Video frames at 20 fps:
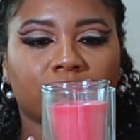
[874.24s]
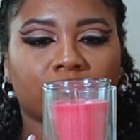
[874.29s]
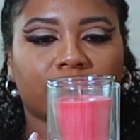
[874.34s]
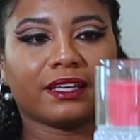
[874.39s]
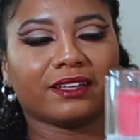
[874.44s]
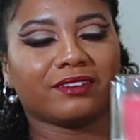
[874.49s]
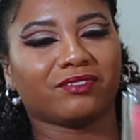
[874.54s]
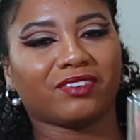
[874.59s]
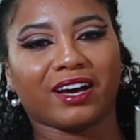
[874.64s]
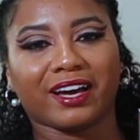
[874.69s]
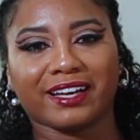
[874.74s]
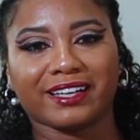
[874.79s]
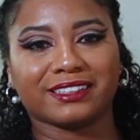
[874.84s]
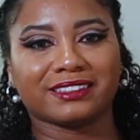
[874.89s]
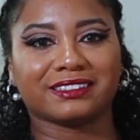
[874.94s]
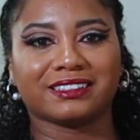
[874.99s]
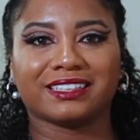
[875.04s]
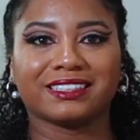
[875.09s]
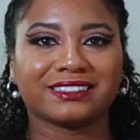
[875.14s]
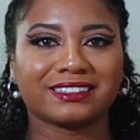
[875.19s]
If I
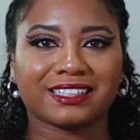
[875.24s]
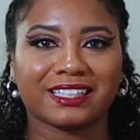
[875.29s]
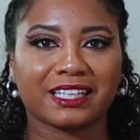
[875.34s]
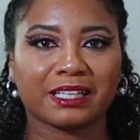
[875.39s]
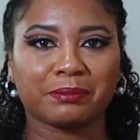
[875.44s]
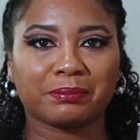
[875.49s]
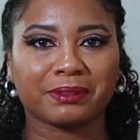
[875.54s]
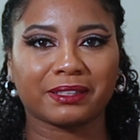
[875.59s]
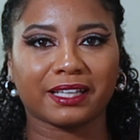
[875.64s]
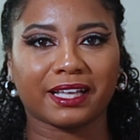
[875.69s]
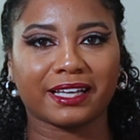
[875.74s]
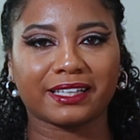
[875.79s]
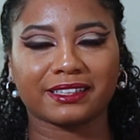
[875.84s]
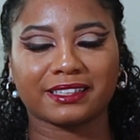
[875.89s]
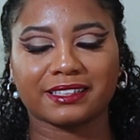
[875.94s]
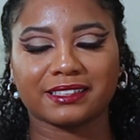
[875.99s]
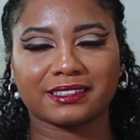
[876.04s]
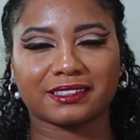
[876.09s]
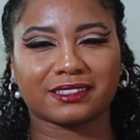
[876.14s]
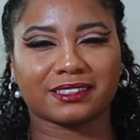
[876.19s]
intend to keep it like
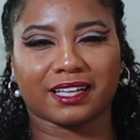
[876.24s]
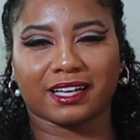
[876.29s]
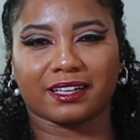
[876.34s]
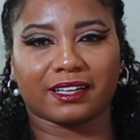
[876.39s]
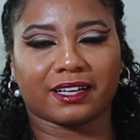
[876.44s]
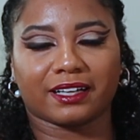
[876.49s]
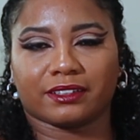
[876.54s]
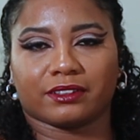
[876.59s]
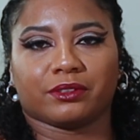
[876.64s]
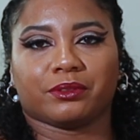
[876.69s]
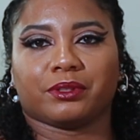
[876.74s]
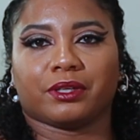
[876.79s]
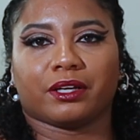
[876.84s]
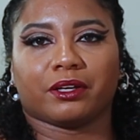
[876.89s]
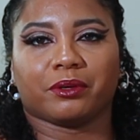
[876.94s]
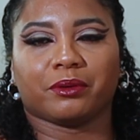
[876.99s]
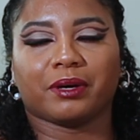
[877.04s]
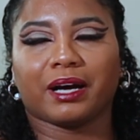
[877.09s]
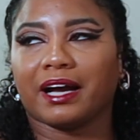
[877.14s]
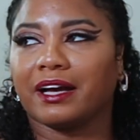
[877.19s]
this, I don't
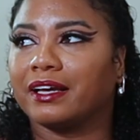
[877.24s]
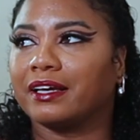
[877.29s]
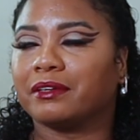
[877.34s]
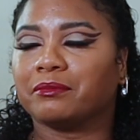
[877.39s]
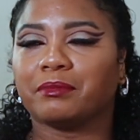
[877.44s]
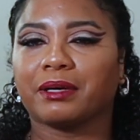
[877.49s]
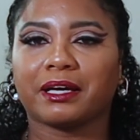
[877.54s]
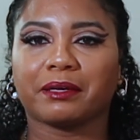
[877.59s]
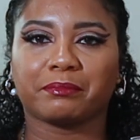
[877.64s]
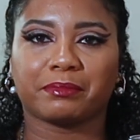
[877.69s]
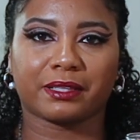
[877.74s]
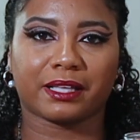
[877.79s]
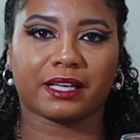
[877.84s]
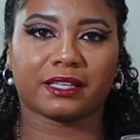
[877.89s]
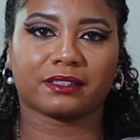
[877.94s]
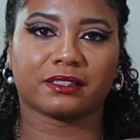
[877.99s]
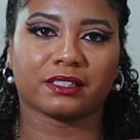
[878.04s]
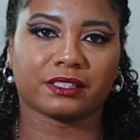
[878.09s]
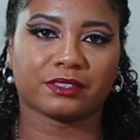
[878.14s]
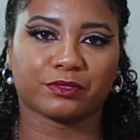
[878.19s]
know. It might be
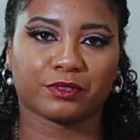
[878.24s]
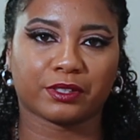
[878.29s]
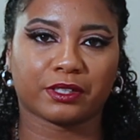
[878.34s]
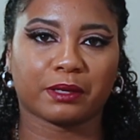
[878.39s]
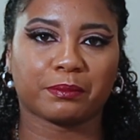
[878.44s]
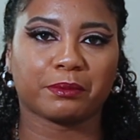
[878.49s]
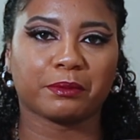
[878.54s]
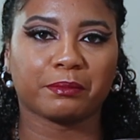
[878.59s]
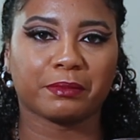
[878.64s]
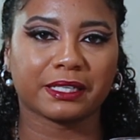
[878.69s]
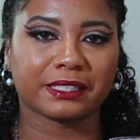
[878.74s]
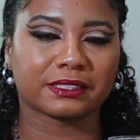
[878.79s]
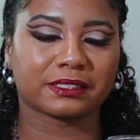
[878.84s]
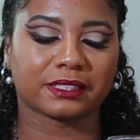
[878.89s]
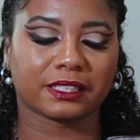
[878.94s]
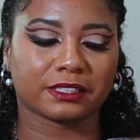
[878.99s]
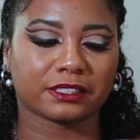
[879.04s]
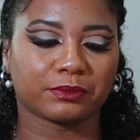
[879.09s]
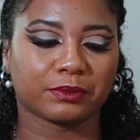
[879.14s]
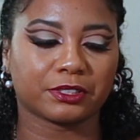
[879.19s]
like this for a couple months and
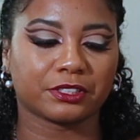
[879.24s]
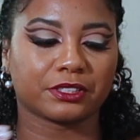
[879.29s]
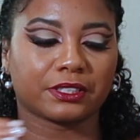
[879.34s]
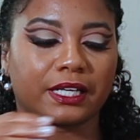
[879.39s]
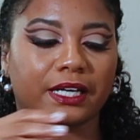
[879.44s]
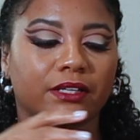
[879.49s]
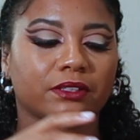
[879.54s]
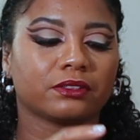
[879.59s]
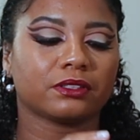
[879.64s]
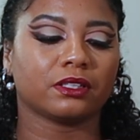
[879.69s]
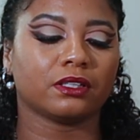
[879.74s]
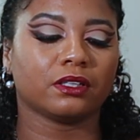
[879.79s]
I switch it out.